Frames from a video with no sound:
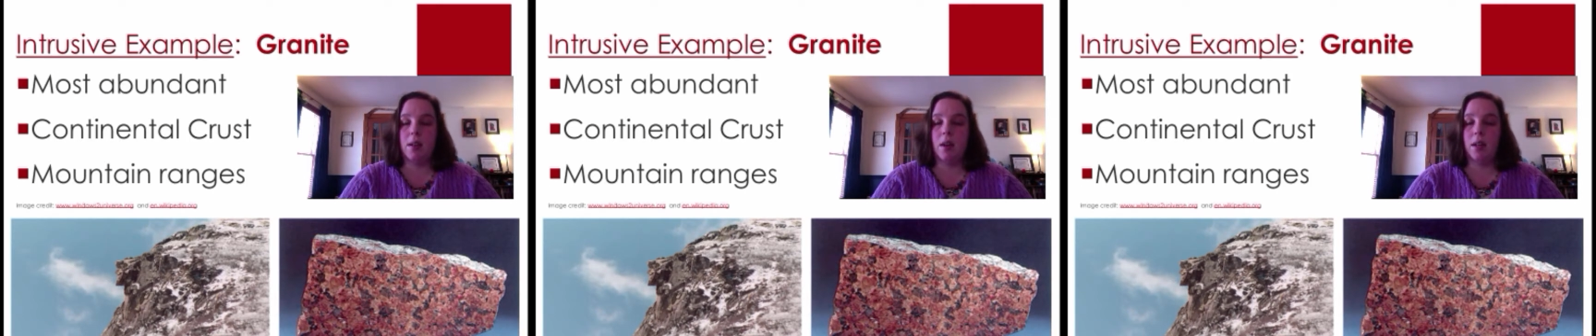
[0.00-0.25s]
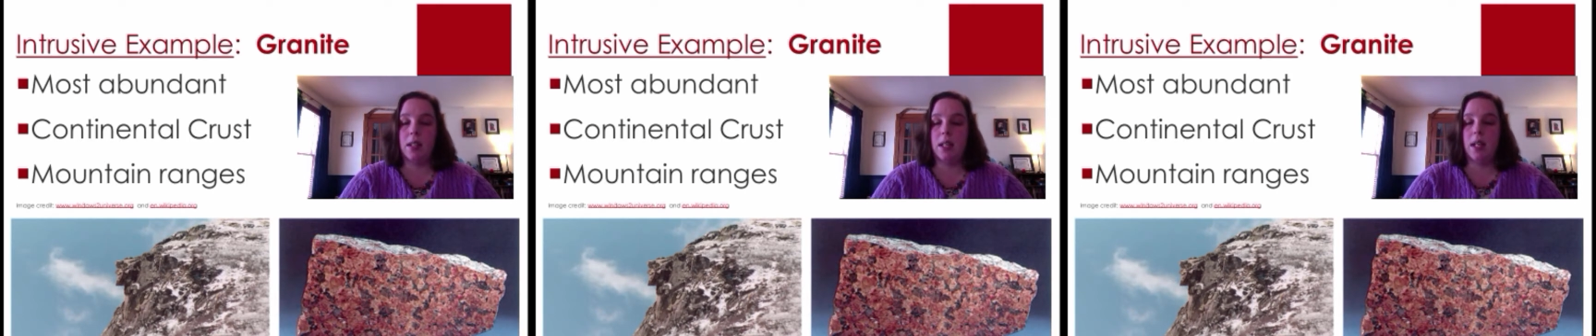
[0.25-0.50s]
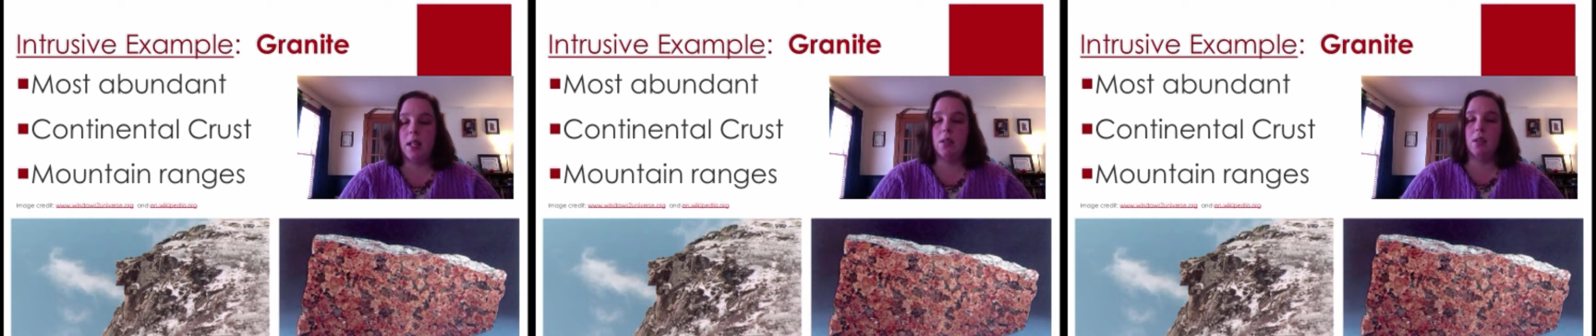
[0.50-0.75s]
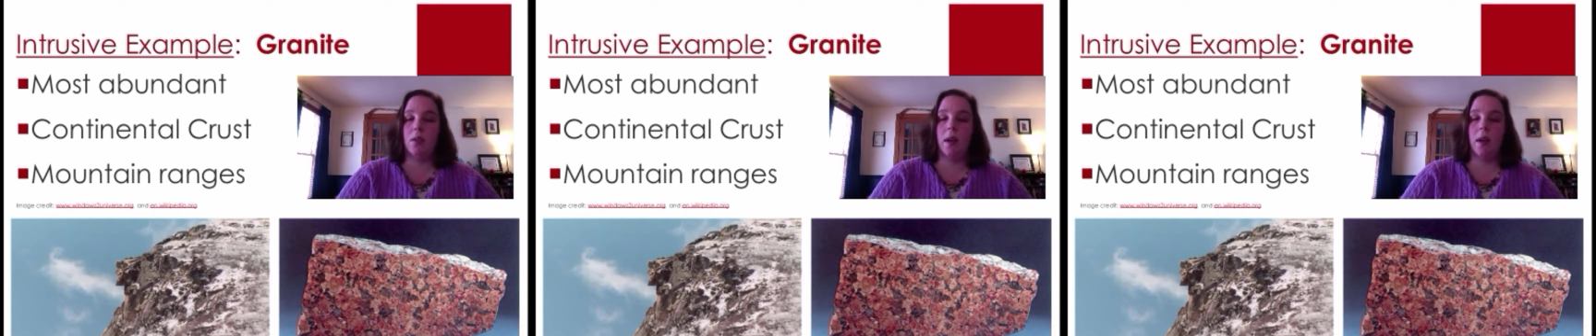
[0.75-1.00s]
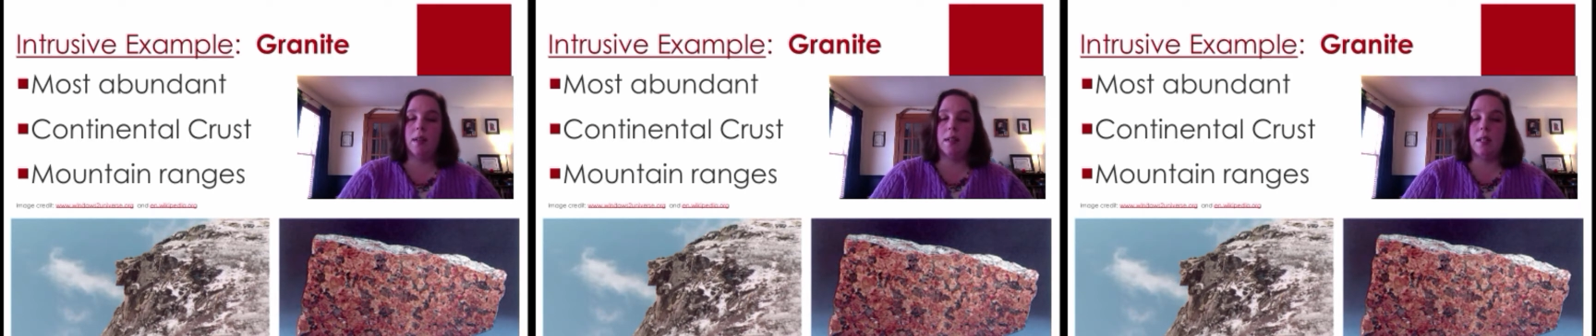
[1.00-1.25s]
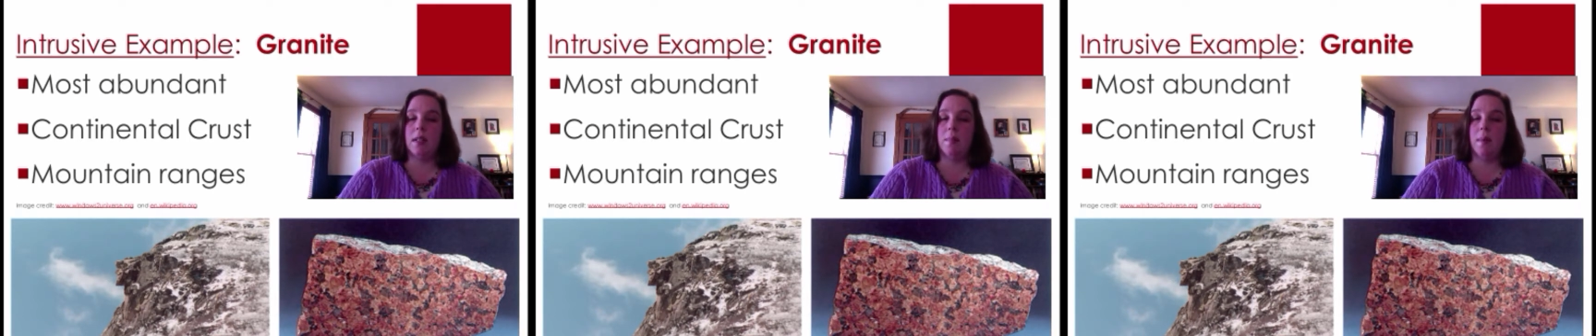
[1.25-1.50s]
continental crust
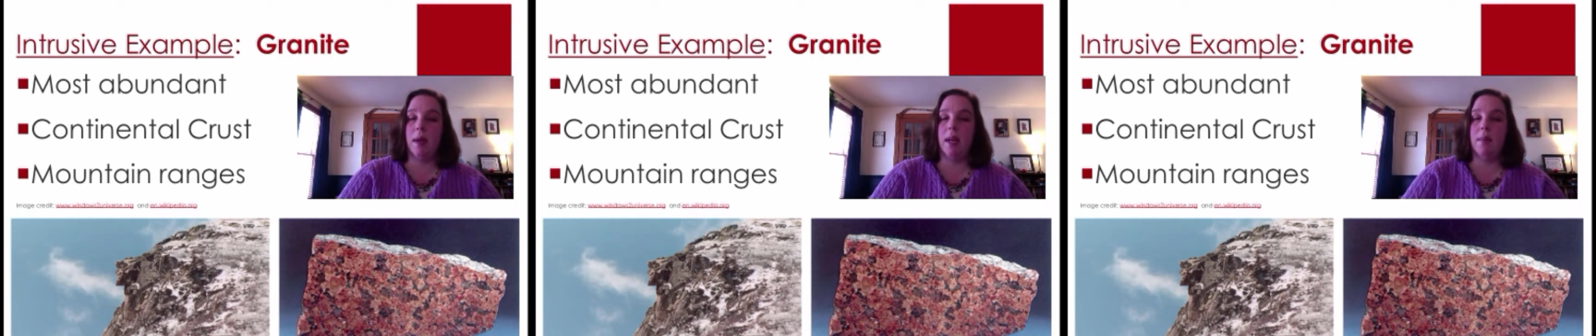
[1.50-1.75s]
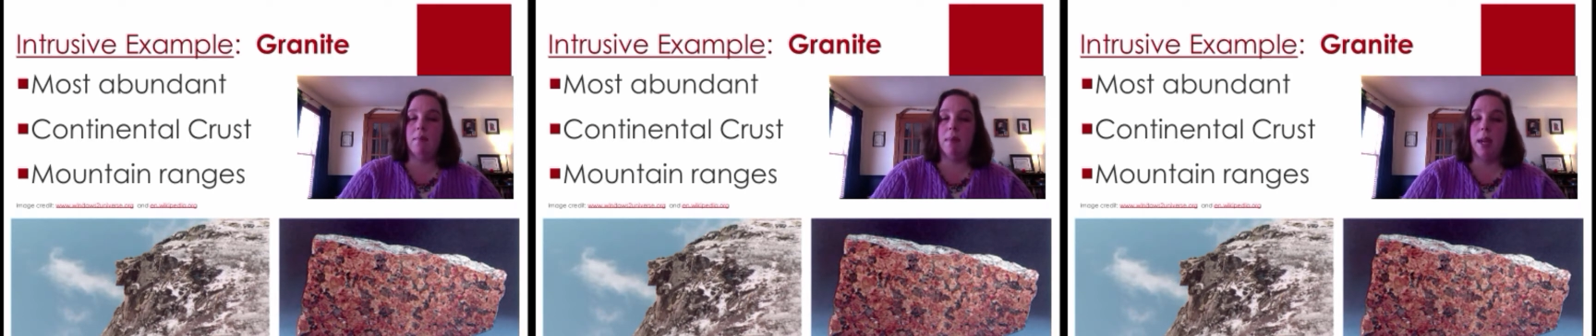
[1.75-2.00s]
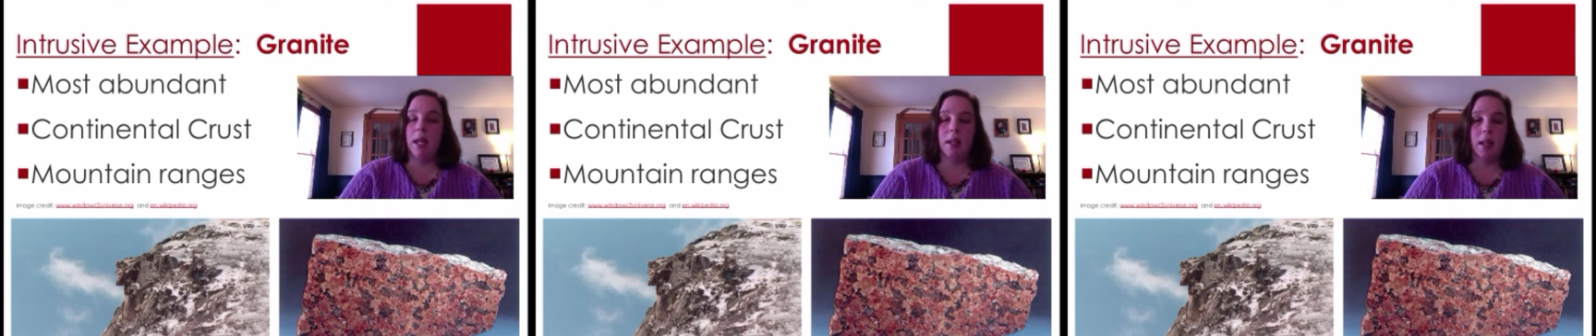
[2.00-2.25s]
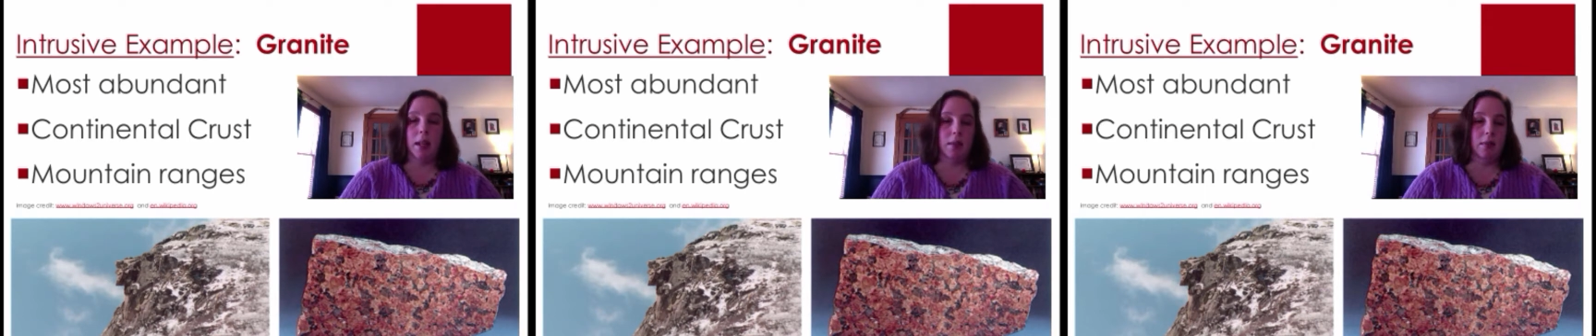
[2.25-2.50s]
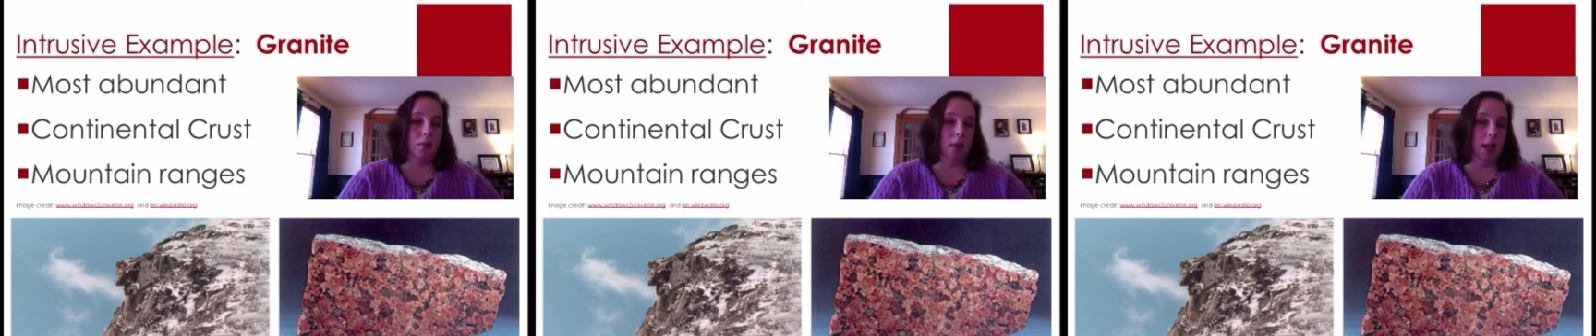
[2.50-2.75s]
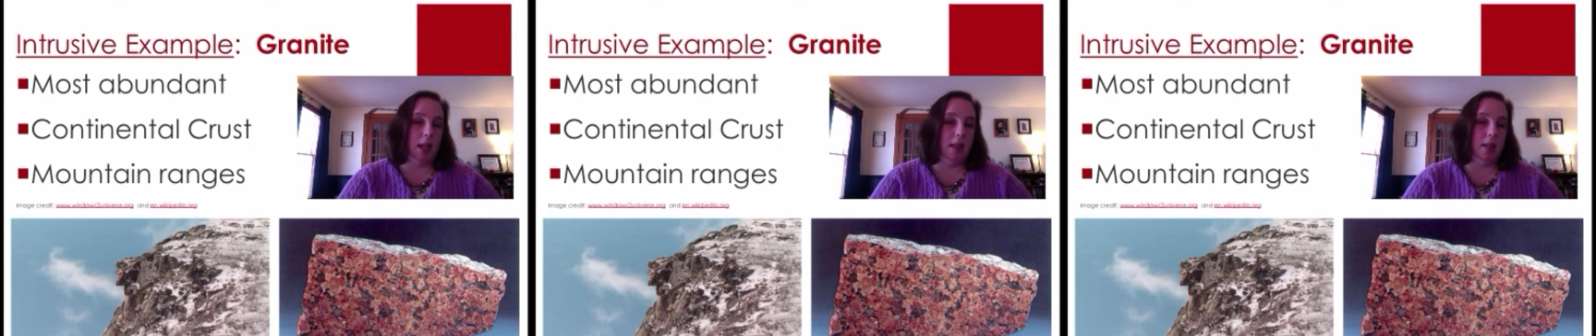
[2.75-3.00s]
is made mainly of
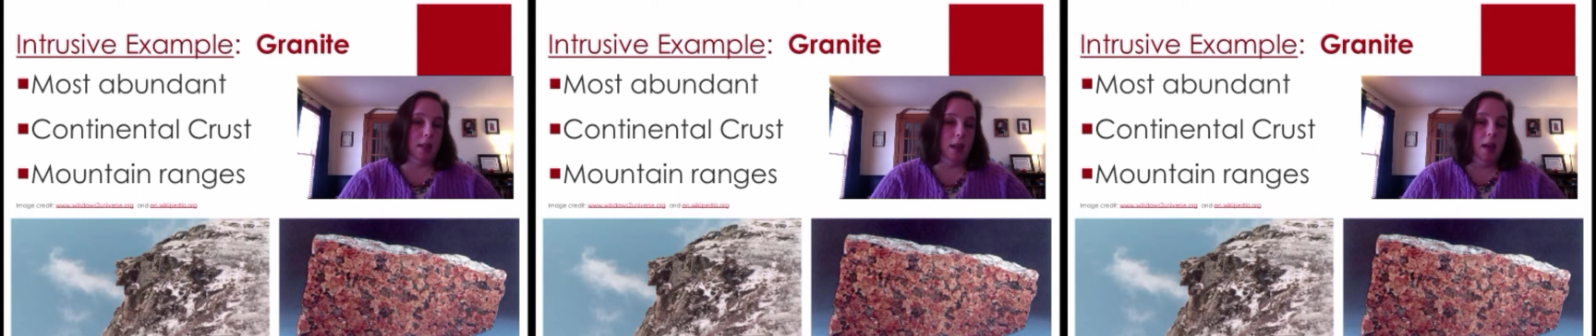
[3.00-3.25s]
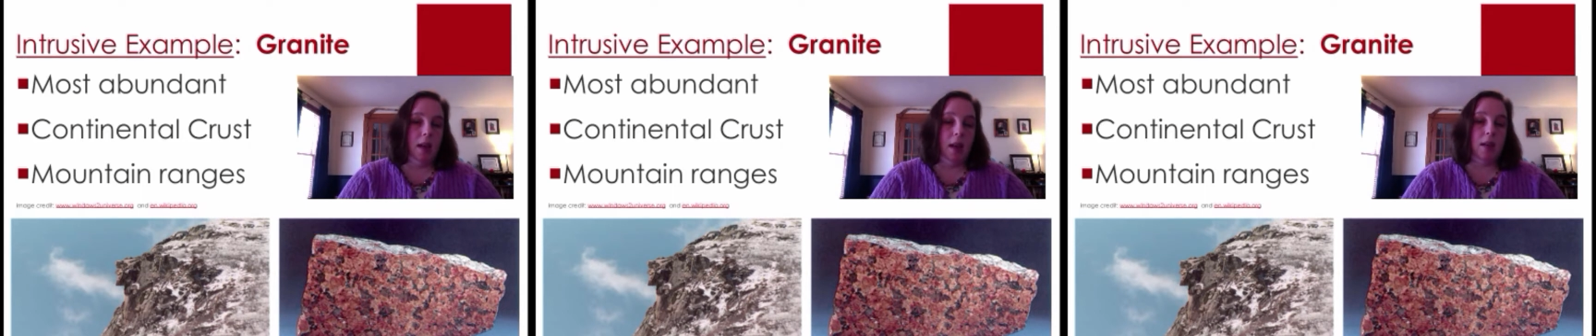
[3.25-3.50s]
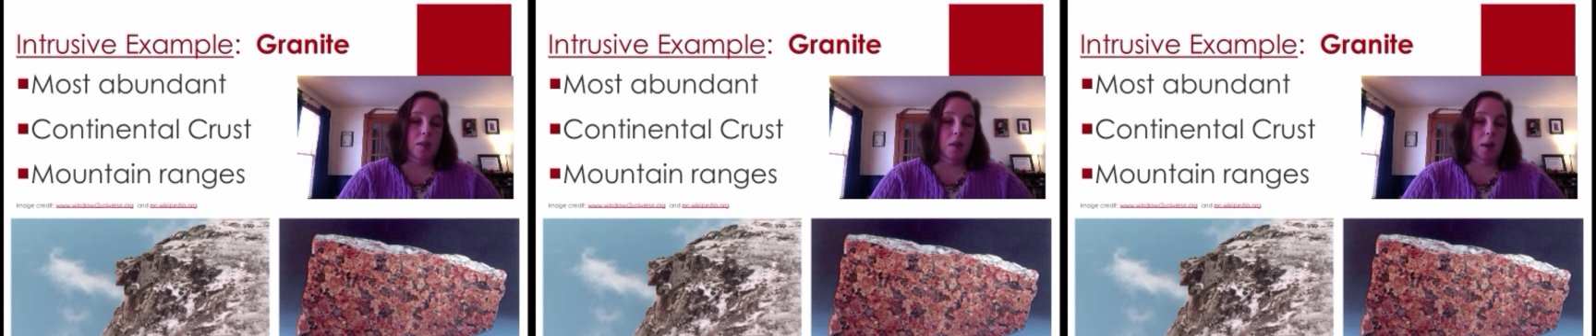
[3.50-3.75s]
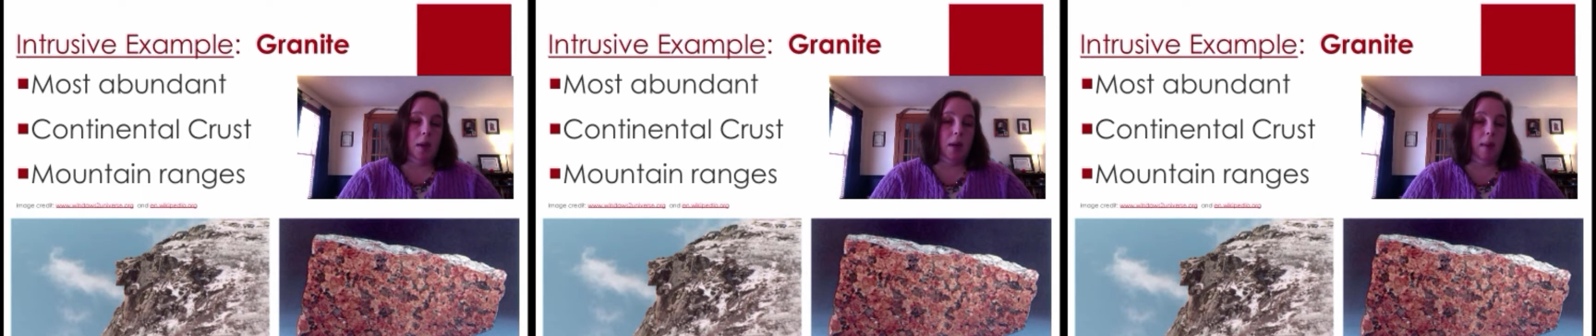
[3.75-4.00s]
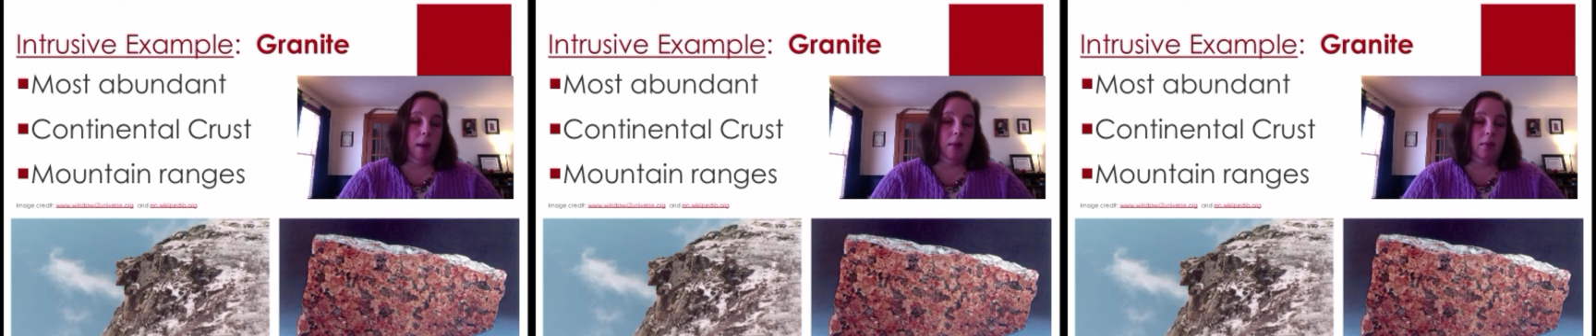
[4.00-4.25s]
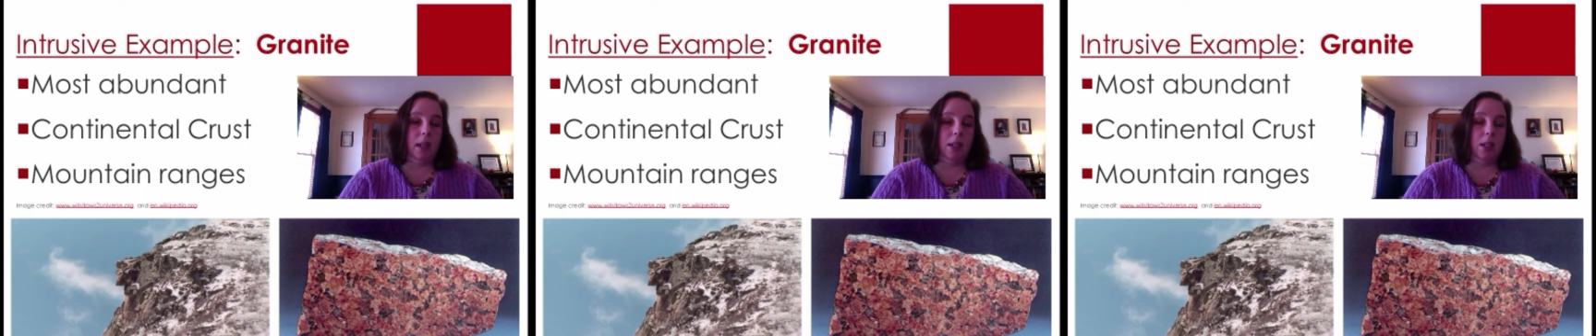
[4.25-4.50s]
granite, and so are your
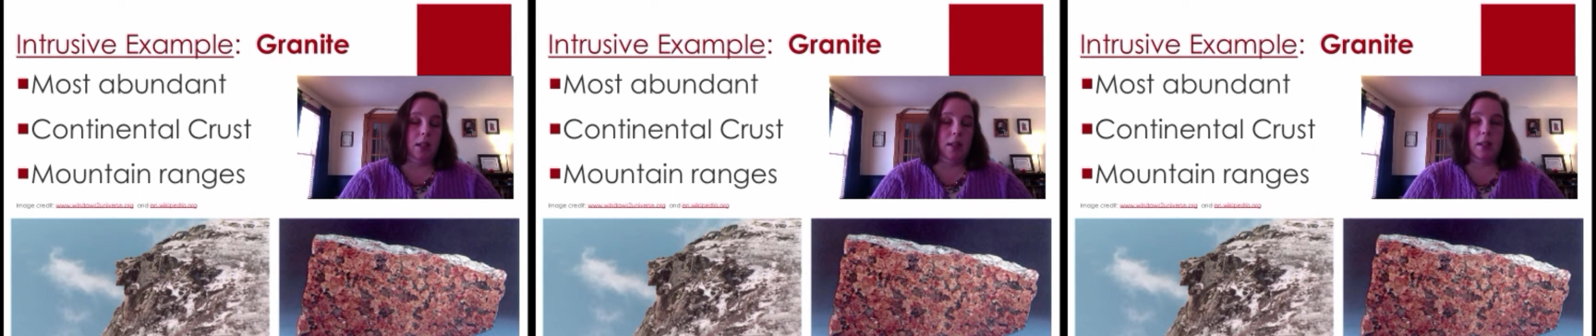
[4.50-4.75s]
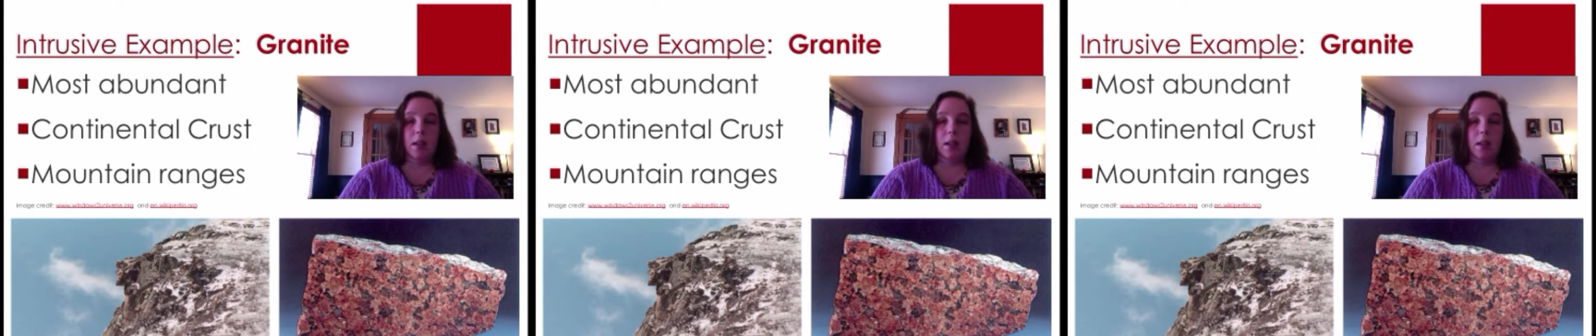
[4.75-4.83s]
mountain ranges.